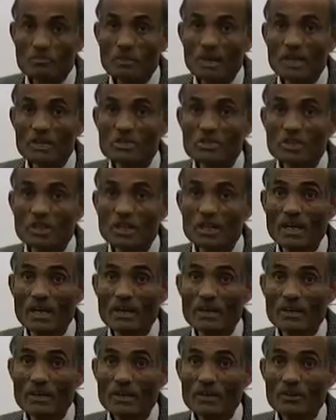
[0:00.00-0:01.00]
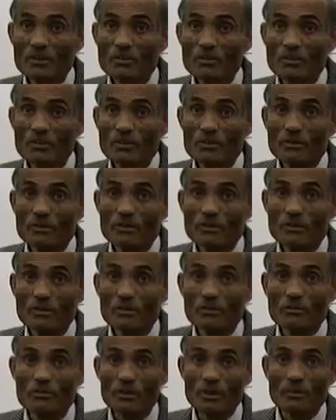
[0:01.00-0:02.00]
measured
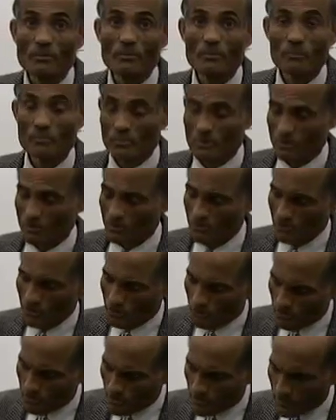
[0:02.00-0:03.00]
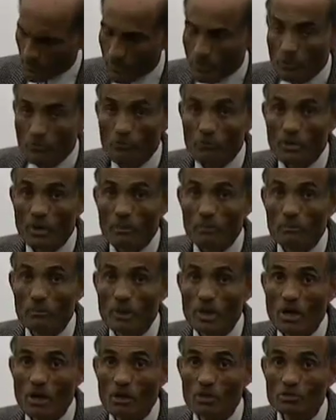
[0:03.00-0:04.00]
from
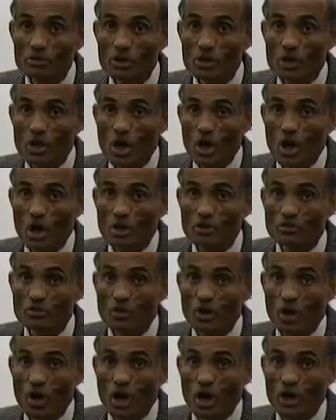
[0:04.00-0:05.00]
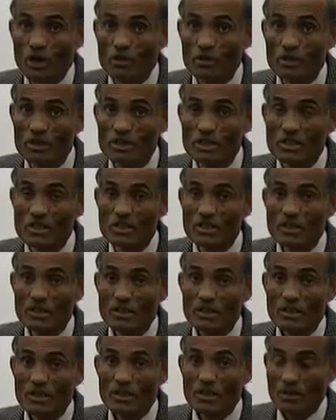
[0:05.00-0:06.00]
below the dot on the
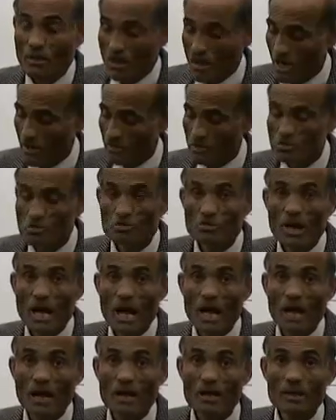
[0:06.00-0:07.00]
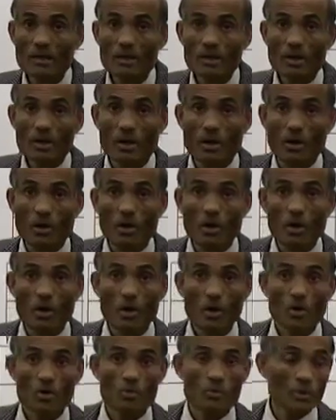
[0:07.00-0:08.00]
track
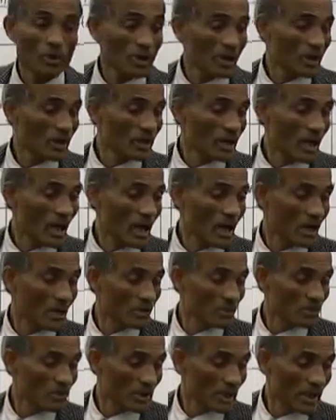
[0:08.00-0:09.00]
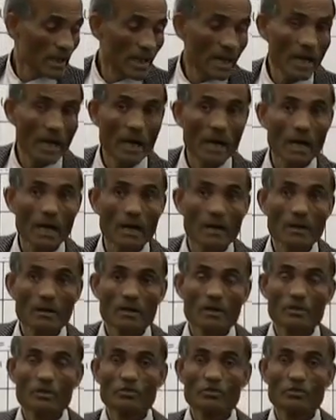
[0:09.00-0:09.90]
all the way down here.